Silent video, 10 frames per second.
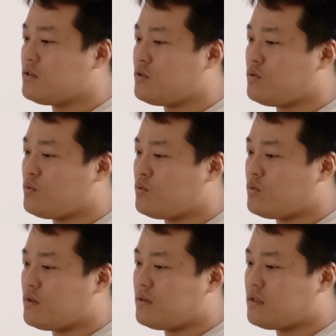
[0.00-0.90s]
to
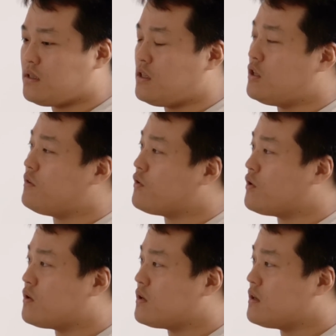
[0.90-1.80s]

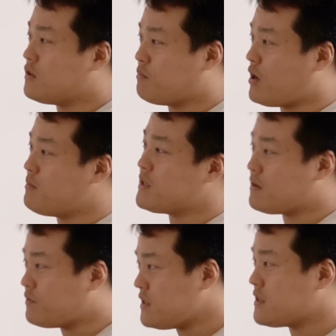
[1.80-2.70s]
deliver the promise
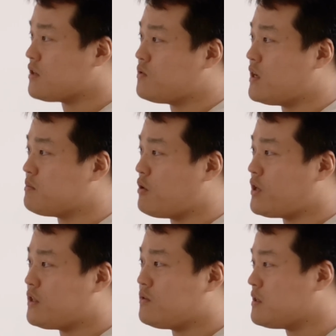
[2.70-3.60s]
of decentralized
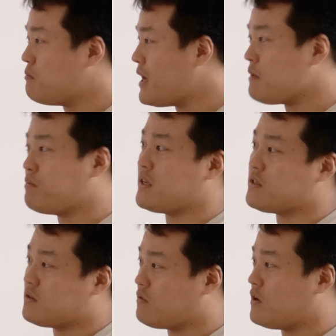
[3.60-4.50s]
money to as many
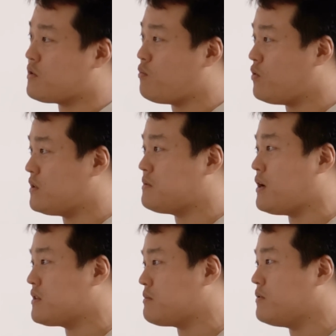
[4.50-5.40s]
places across the world as
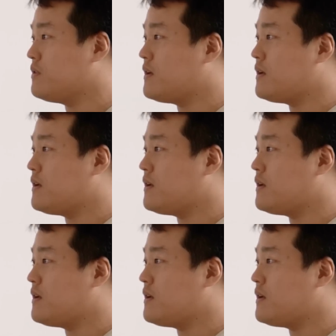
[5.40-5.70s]
possible.